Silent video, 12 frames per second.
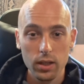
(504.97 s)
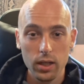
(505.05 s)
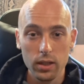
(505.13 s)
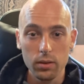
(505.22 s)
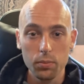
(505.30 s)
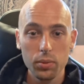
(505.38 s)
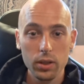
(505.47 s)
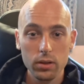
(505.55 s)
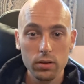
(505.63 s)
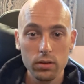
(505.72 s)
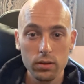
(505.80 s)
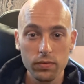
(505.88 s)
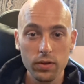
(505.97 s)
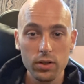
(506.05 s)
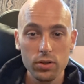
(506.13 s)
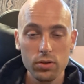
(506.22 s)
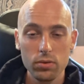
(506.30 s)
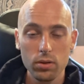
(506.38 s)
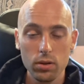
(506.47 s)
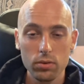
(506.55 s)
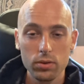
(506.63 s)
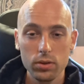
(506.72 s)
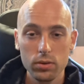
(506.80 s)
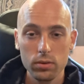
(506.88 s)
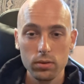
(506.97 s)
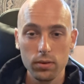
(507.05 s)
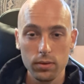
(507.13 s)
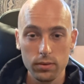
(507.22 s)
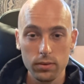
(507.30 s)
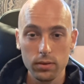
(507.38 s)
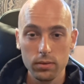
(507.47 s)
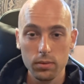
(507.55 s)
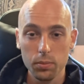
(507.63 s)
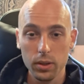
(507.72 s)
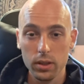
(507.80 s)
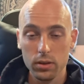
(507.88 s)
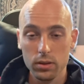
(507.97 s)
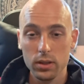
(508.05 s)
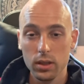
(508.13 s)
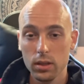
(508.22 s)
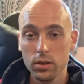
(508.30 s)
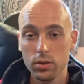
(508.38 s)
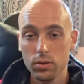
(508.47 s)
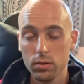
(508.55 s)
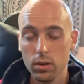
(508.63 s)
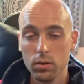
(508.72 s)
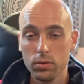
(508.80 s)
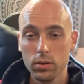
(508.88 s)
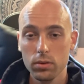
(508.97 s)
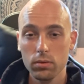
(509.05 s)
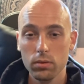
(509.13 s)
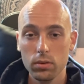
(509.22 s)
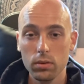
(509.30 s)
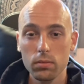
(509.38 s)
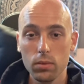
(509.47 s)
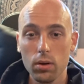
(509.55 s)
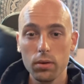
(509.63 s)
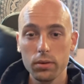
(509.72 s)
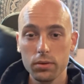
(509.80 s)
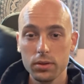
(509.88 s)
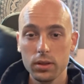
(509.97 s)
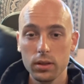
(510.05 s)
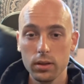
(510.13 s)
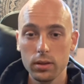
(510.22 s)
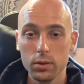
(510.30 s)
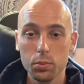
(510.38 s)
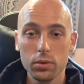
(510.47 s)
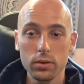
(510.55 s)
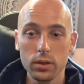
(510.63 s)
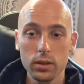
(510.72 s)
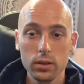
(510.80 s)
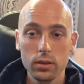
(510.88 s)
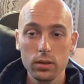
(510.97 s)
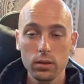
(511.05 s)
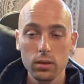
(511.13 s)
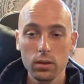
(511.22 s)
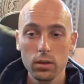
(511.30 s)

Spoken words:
And the bigger events you go to, or the bigger cities you go to, the more you'll see this policed.